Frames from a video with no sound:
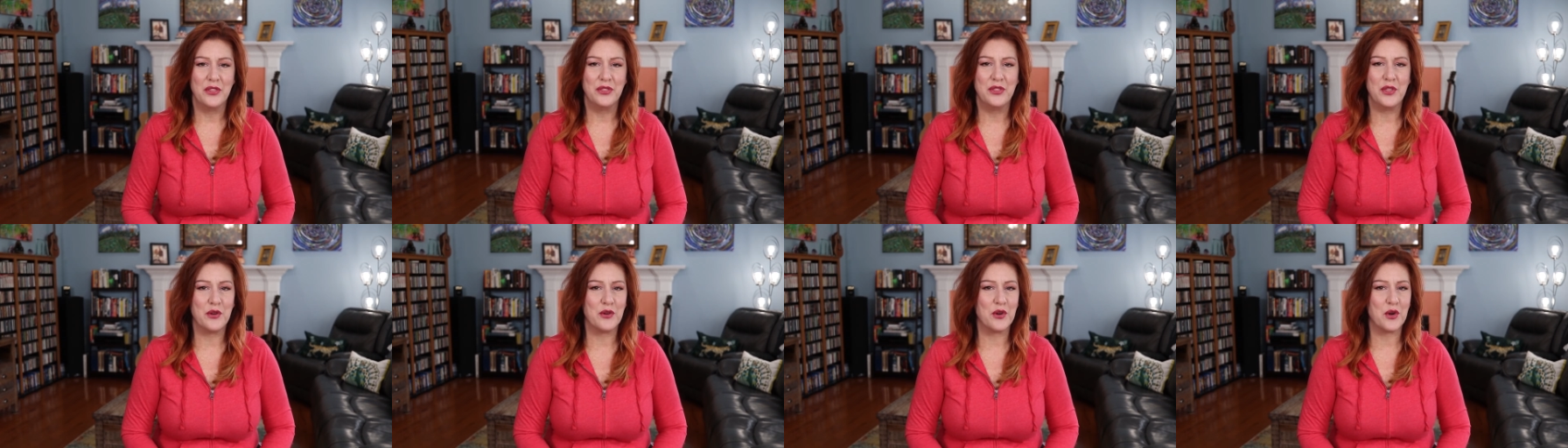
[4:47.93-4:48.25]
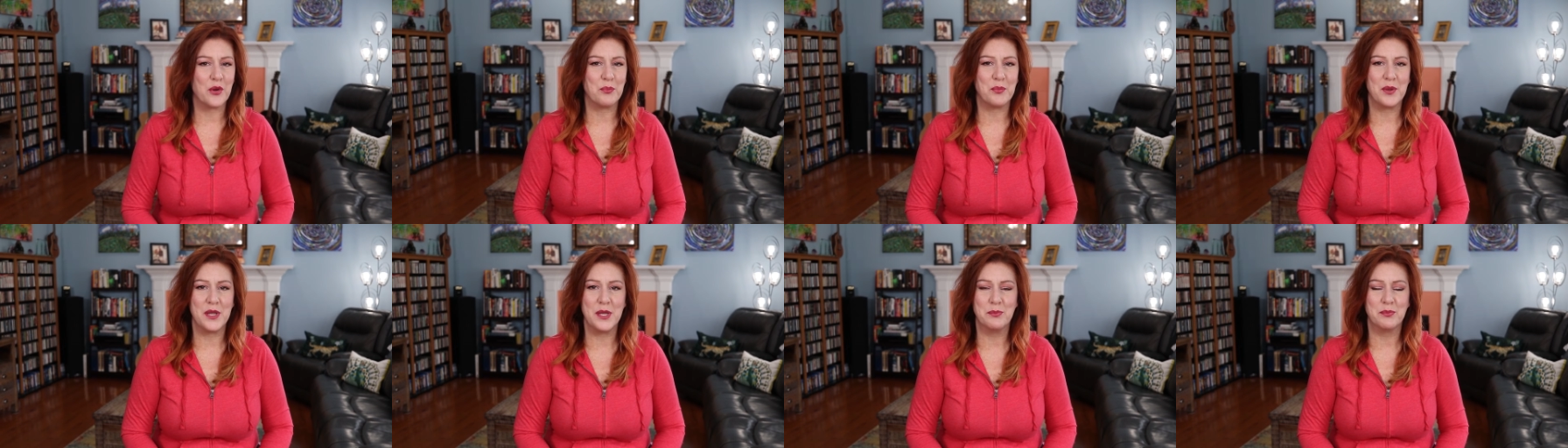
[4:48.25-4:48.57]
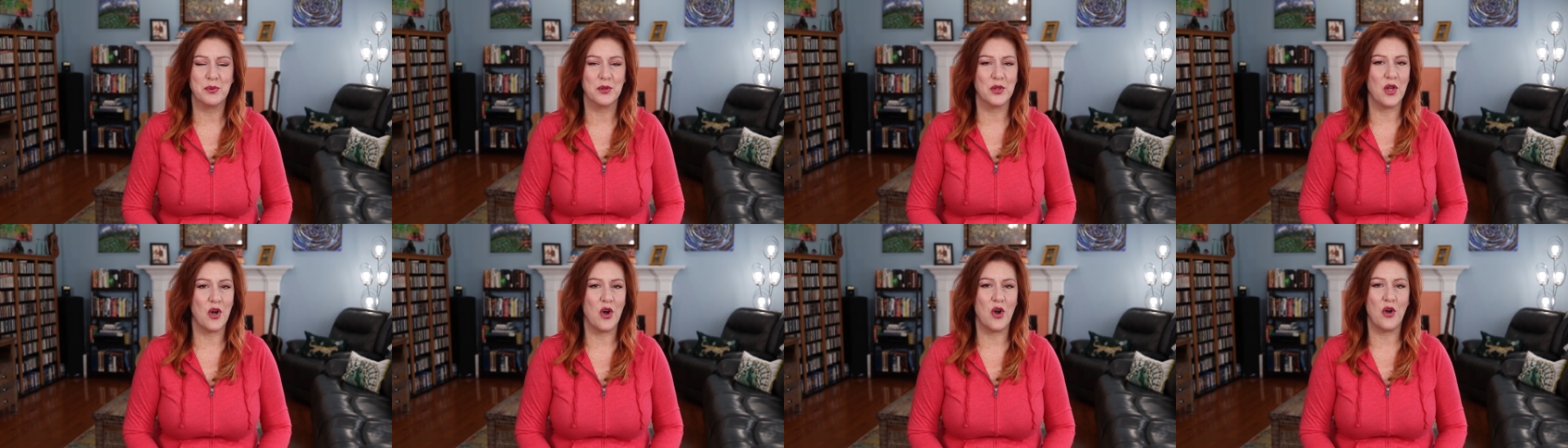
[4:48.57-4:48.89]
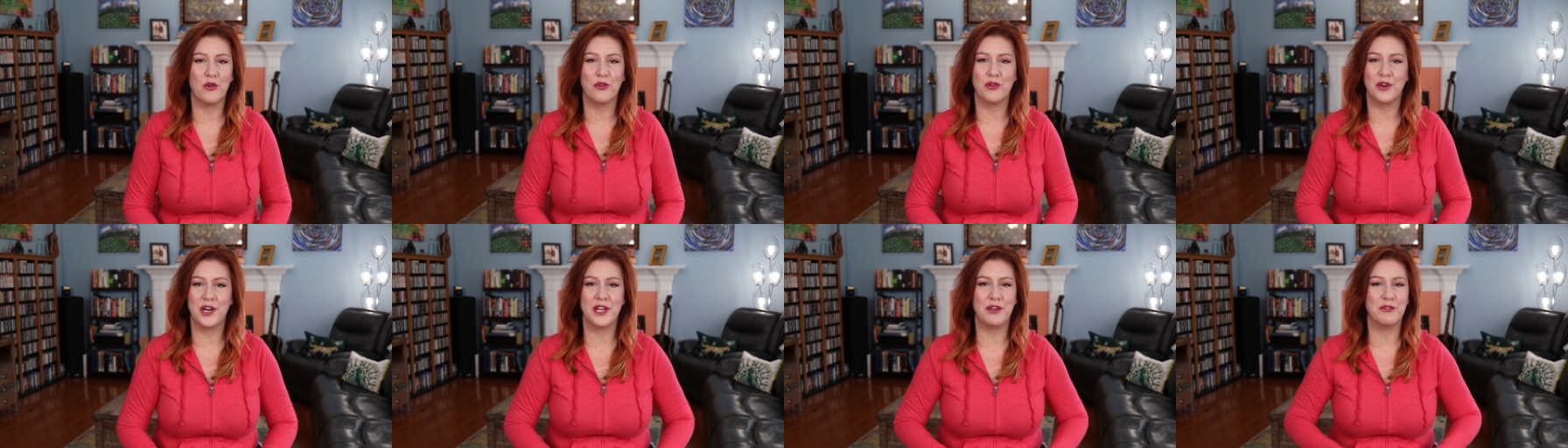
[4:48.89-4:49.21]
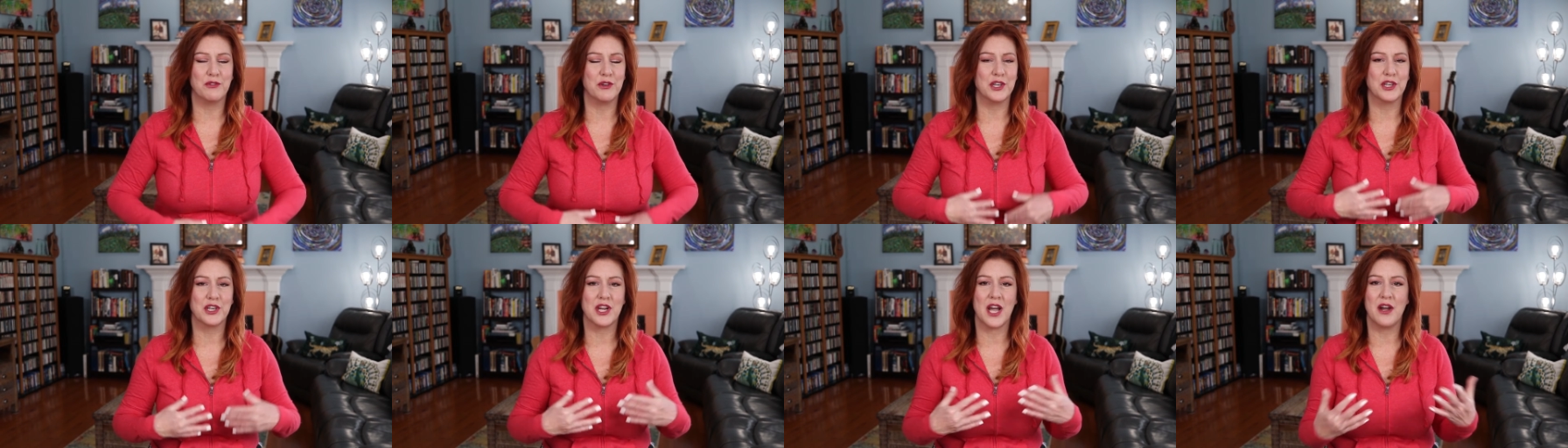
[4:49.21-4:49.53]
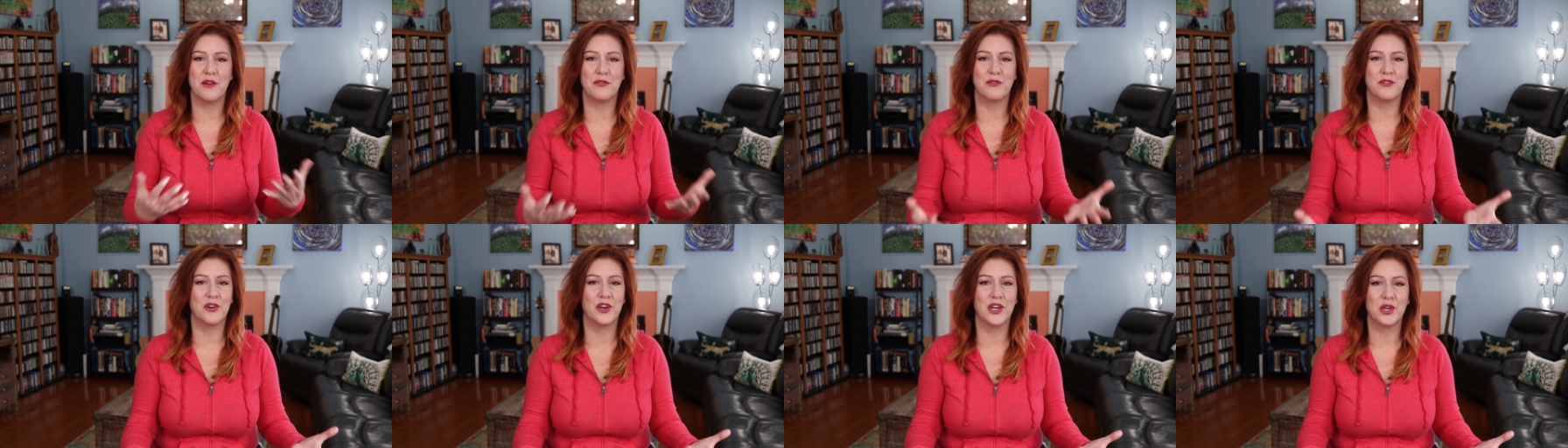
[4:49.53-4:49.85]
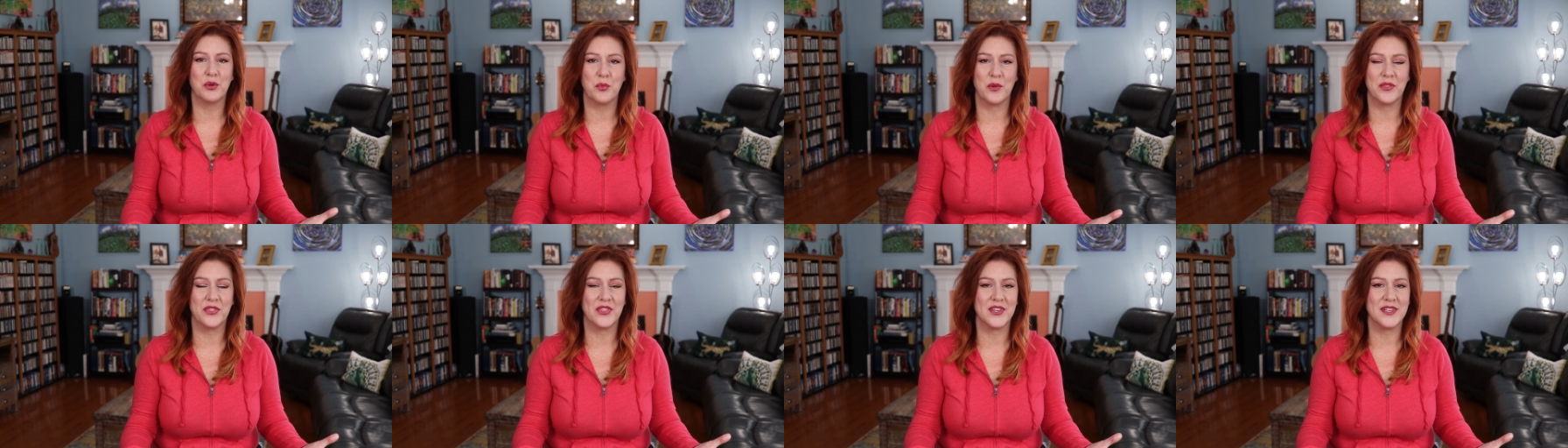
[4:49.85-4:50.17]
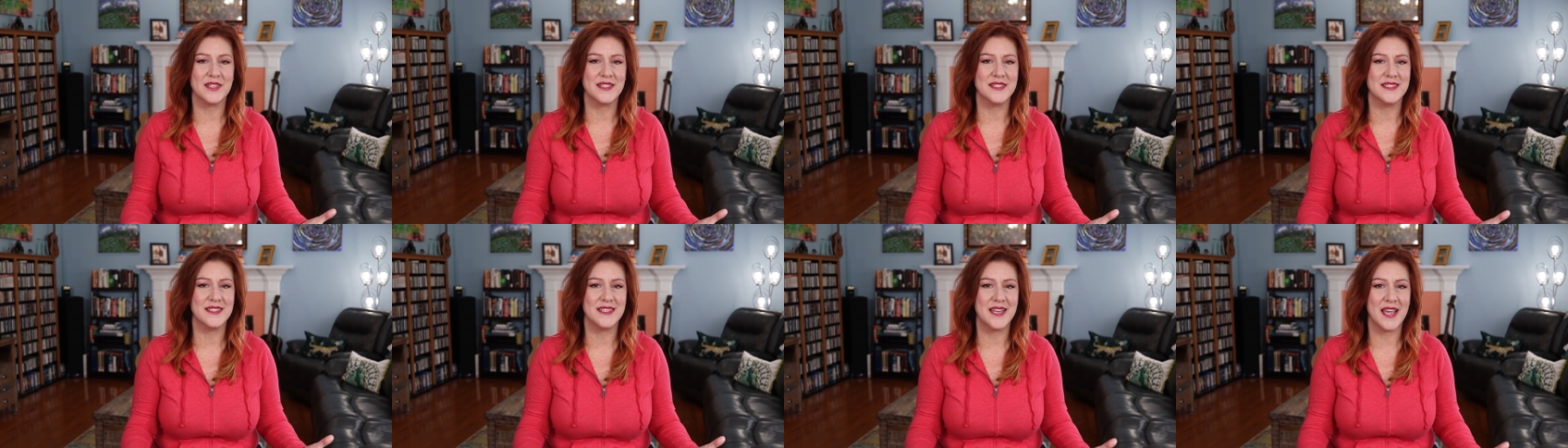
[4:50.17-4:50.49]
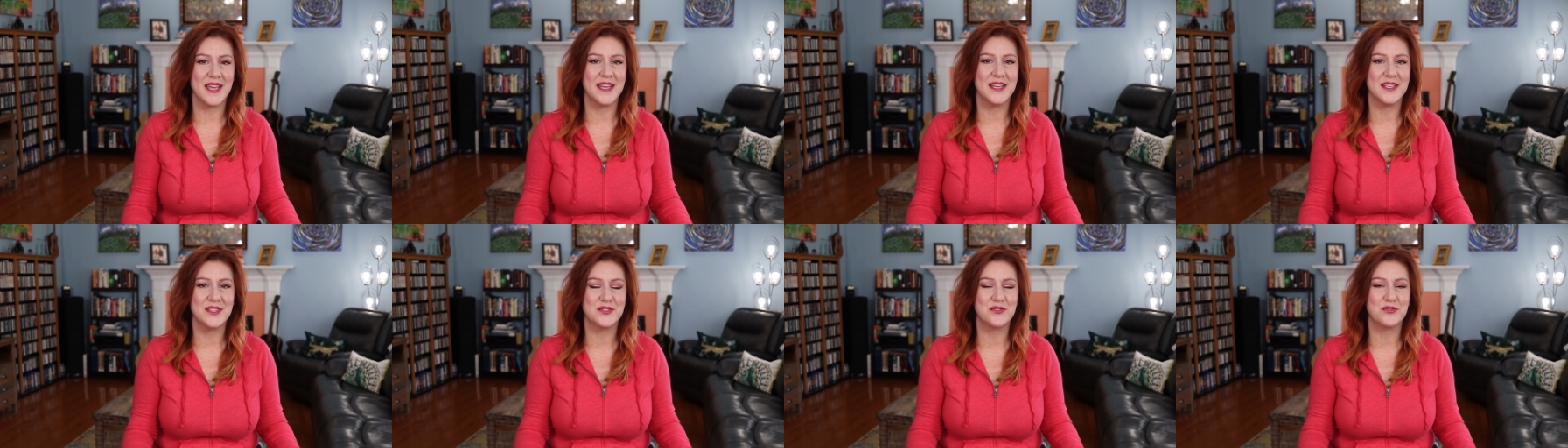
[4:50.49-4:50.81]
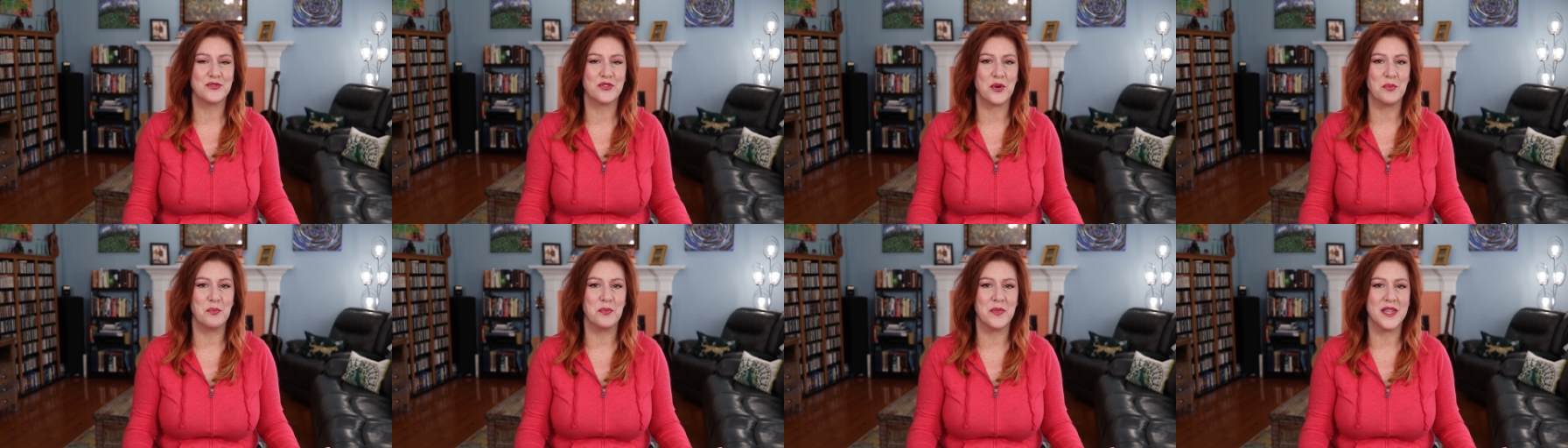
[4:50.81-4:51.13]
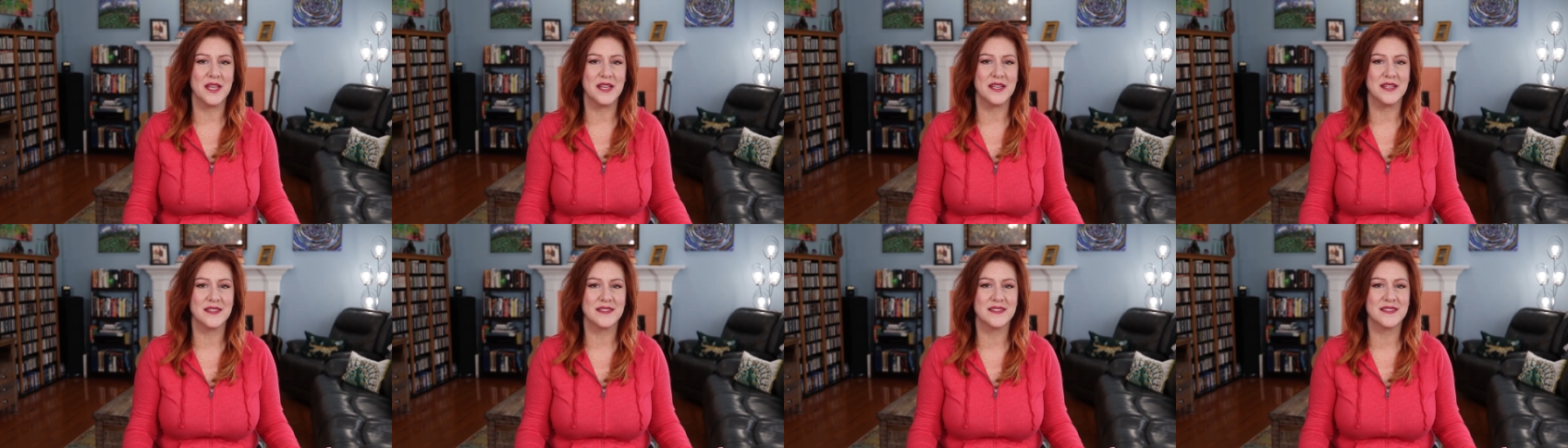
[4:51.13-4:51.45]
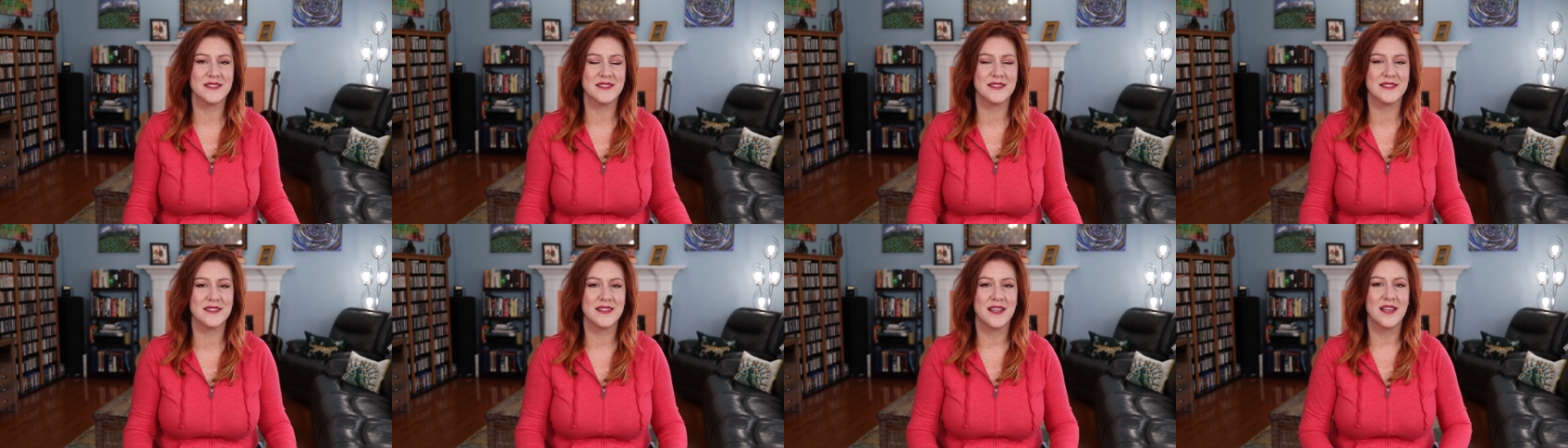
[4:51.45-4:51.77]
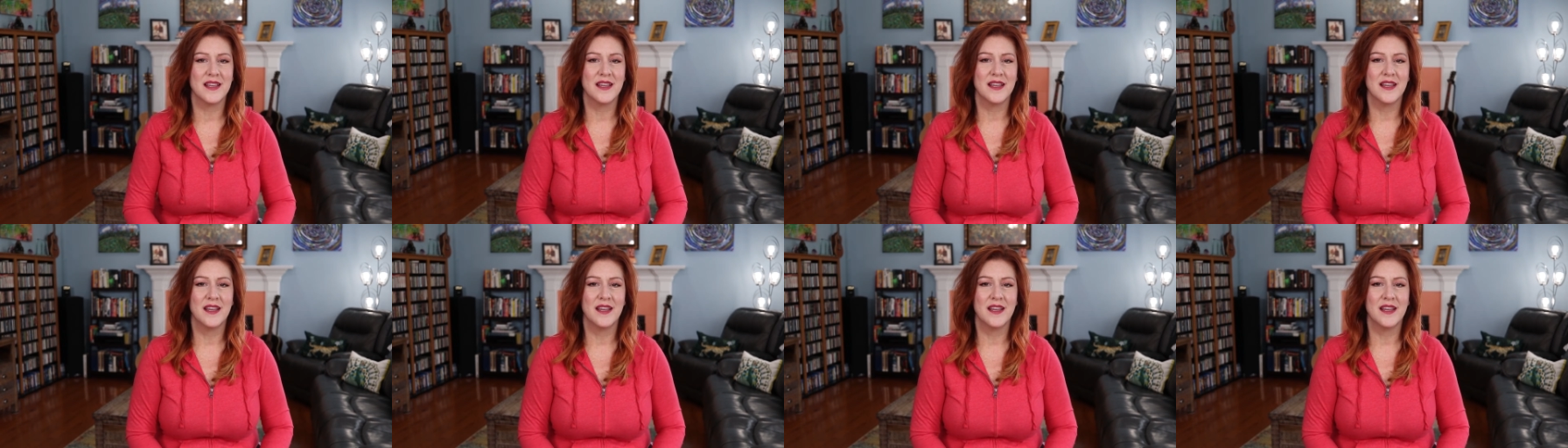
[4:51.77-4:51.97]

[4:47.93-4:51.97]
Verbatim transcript: There are people already recovering within days from this.